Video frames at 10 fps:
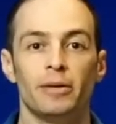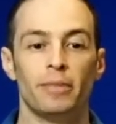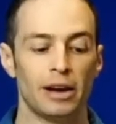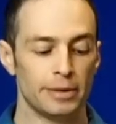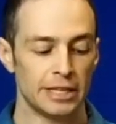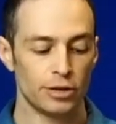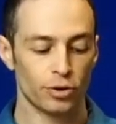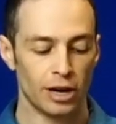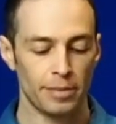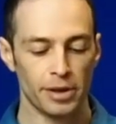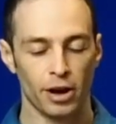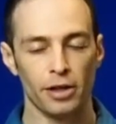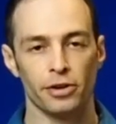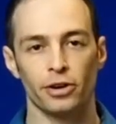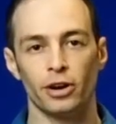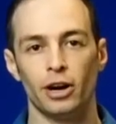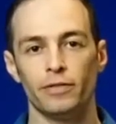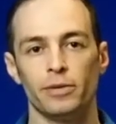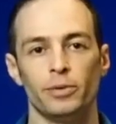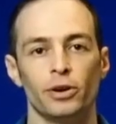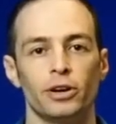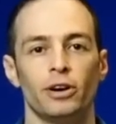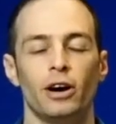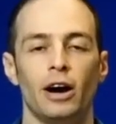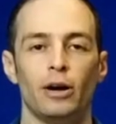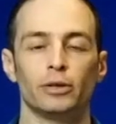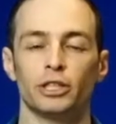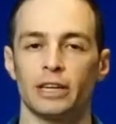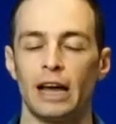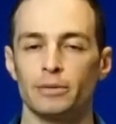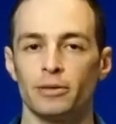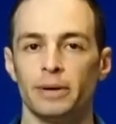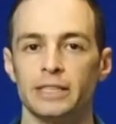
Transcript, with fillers: My name is Igor. I'm the author of the book, which is an Amazon